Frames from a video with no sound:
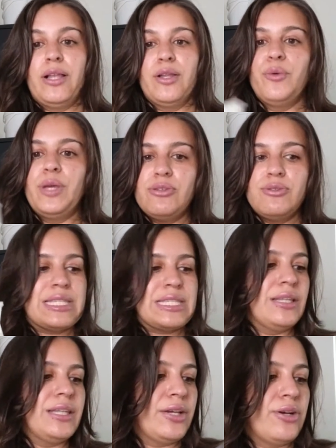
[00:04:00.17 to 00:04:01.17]
we use
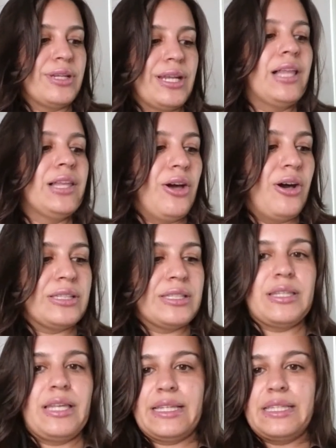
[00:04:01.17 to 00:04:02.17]
silicone a
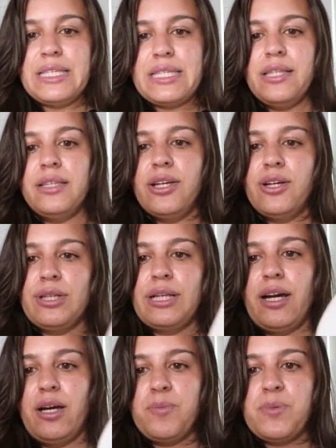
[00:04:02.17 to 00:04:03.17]
lot. Like these silicone
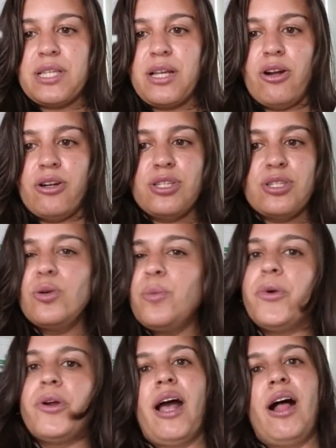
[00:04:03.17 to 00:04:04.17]
cups are
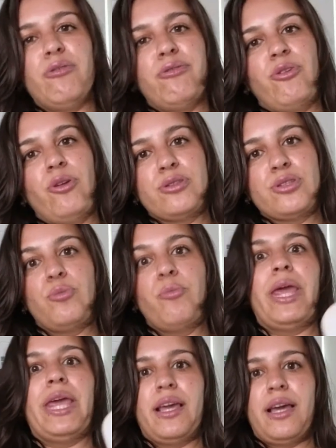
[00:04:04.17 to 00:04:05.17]
super helpful to
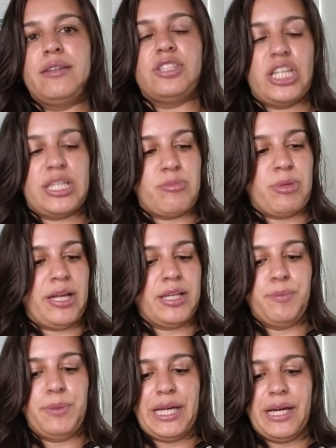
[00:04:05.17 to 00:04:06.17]
make
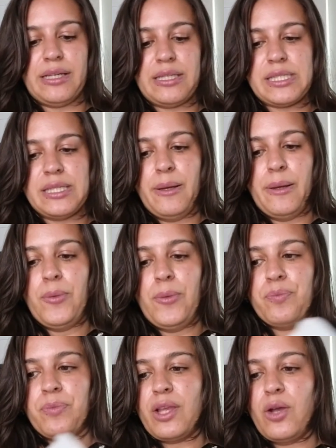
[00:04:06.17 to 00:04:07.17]
Jesmonite, because
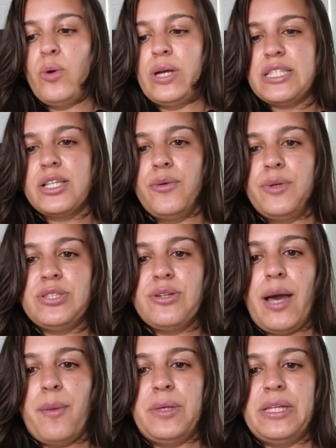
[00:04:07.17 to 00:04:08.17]
what is going to
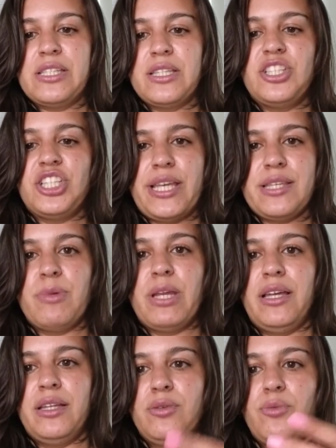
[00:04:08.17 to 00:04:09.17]
happen is the
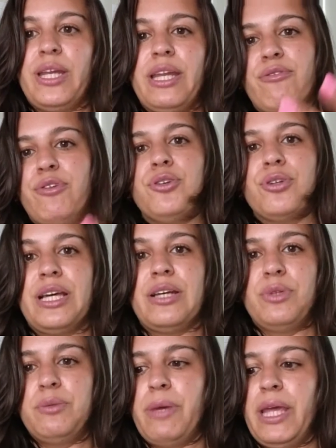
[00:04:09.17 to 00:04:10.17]
Jesmonite, whenever you're done
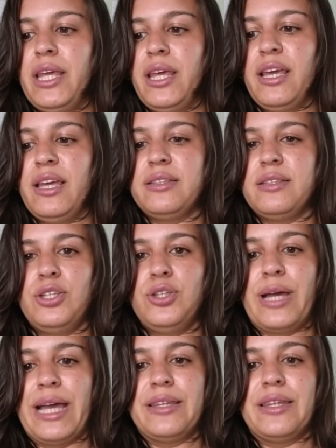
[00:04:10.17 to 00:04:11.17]
with making it, you
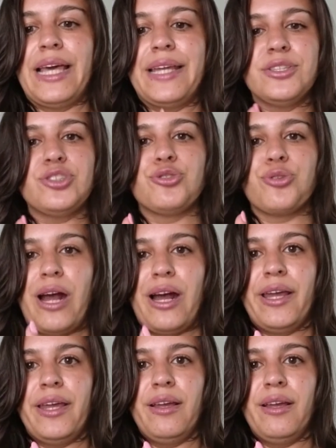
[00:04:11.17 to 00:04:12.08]
can let it dry.